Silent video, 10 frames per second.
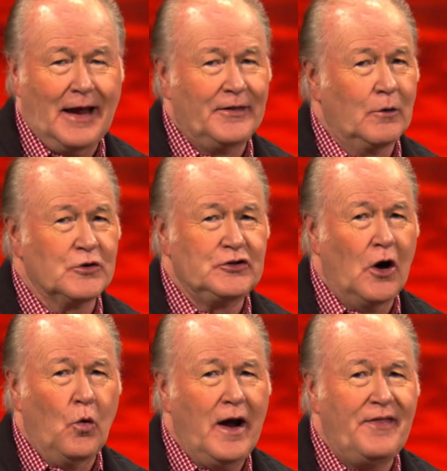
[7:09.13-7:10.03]
And there was
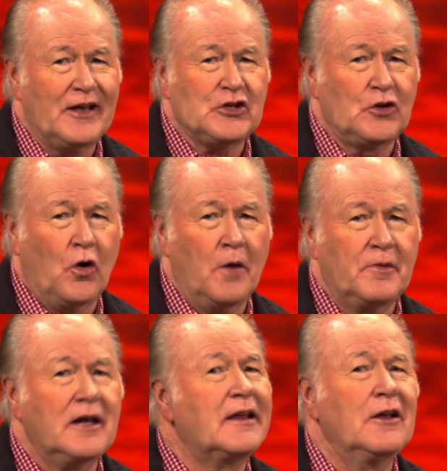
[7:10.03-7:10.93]
no way that
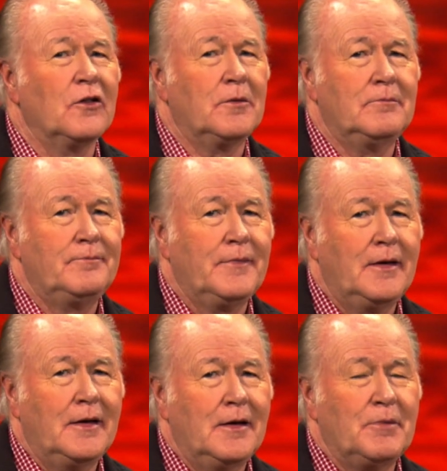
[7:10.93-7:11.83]
storm could kill them
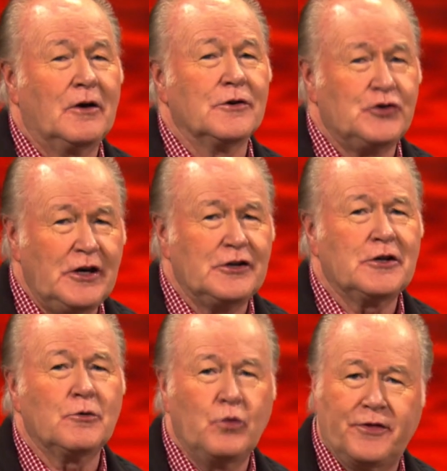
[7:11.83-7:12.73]
because
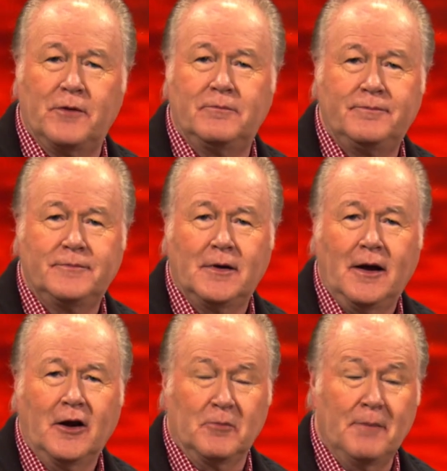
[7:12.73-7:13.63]
Jesus was with them.
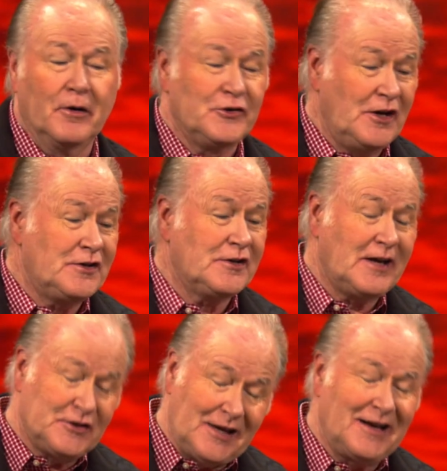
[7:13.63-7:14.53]
Remember, Jesus
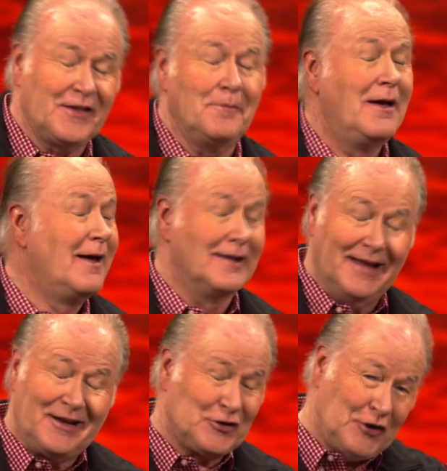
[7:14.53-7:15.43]
had said to them,
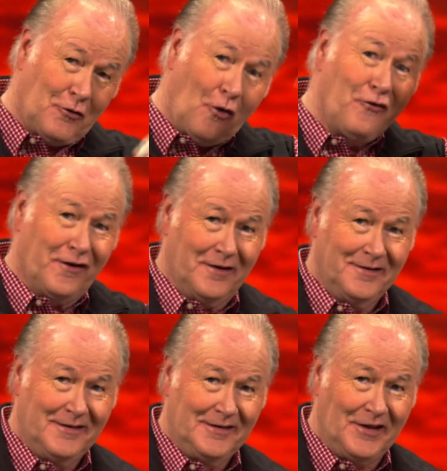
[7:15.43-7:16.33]
Let us go over
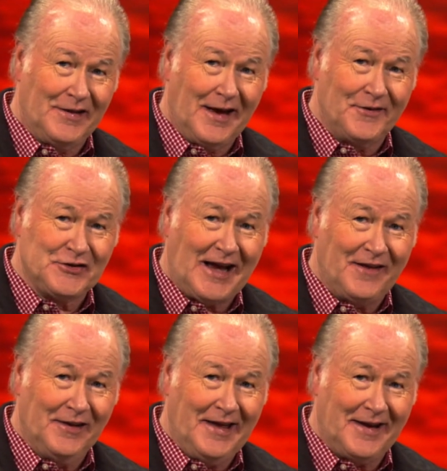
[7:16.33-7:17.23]
to the other
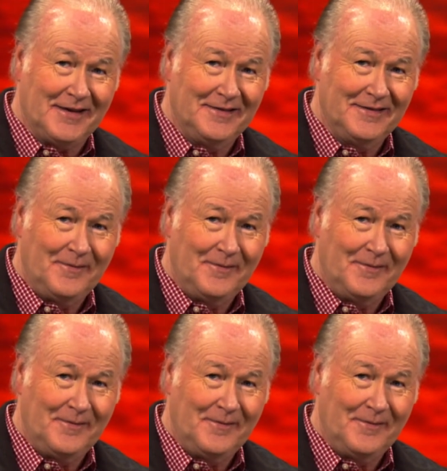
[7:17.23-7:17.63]
side of the lake.